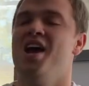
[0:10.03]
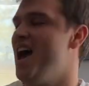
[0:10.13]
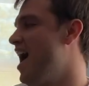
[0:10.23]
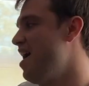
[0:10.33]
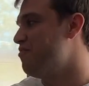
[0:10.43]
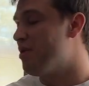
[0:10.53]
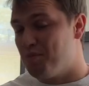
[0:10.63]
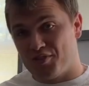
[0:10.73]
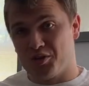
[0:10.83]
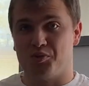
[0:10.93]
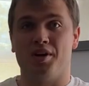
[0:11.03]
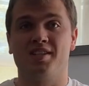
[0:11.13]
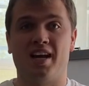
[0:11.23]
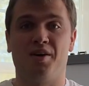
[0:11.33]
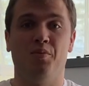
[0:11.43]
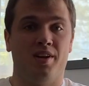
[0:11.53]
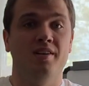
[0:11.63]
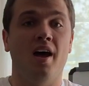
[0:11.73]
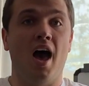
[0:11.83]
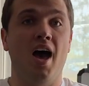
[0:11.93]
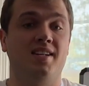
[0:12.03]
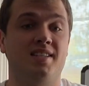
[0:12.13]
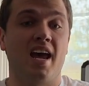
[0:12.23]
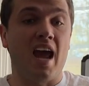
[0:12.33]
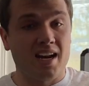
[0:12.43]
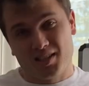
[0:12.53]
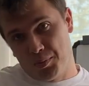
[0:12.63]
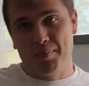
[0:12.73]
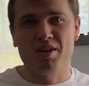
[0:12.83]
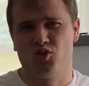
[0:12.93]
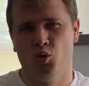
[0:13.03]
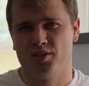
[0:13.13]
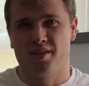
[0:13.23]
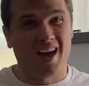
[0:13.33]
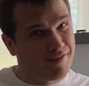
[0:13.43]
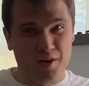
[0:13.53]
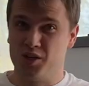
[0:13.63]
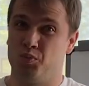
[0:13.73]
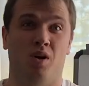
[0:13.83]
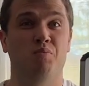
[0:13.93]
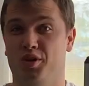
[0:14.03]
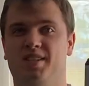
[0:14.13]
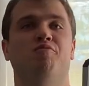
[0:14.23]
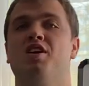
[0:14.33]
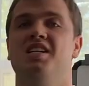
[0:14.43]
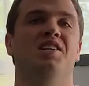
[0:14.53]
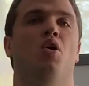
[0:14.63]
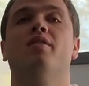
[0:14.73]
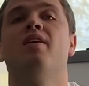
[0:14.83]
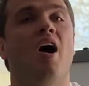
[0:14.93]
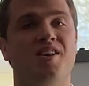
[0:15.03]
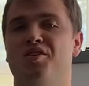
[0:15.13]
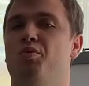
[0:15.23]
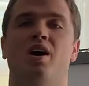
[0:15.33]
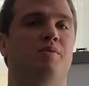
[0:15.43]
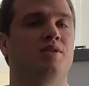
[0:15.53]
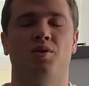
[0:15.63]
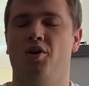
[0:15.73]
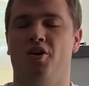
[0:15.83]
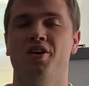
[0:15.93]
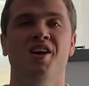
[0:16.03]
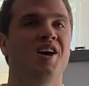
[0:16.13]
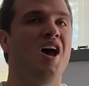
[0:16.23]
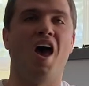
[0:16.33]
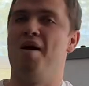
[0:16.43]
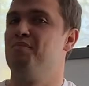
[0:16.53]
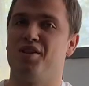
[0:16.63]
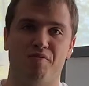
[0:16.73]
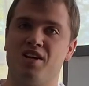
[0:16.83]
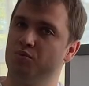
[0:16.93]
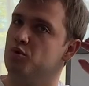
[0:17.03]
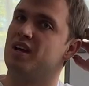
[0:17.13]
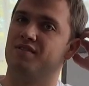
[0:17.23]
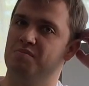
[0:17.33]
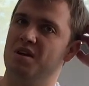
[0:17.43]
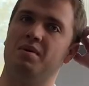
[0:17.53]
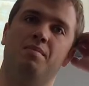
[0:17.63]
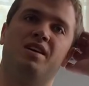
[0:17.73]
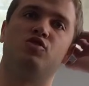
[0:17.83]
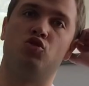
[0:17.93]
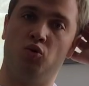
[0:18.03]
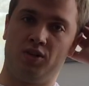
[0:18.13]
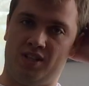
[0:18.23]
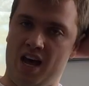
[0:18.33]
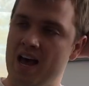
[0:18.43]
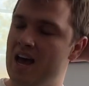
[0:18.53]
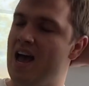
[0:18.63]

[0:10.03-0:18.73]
We're moving on to our second one today, and it's going to be a bit shorter. That first one was really long. I don't know why it was so long, but the rest will definitely be a bit shorter.